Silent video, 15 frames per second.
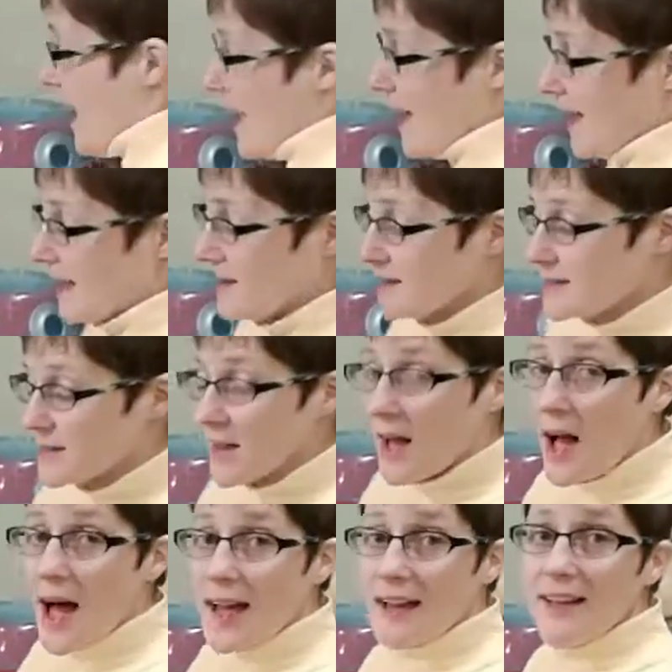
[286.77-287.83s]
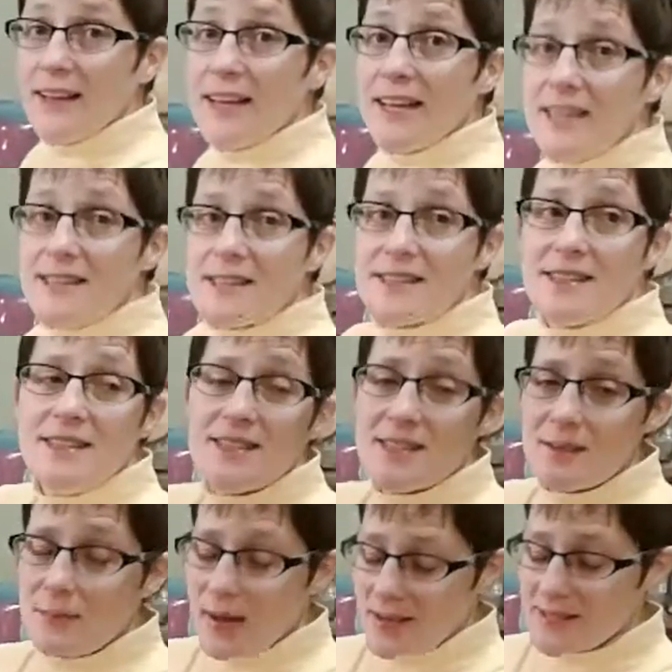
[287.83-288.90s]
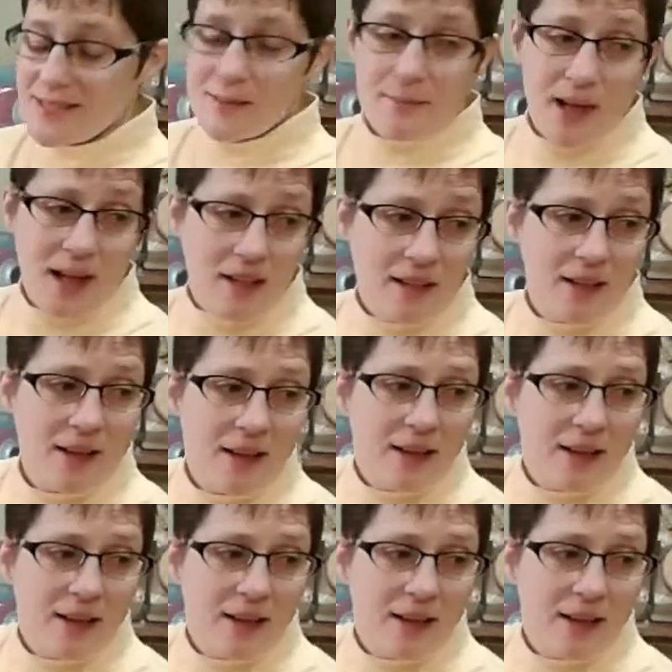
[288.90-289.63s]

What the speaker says: And I like to season by smell.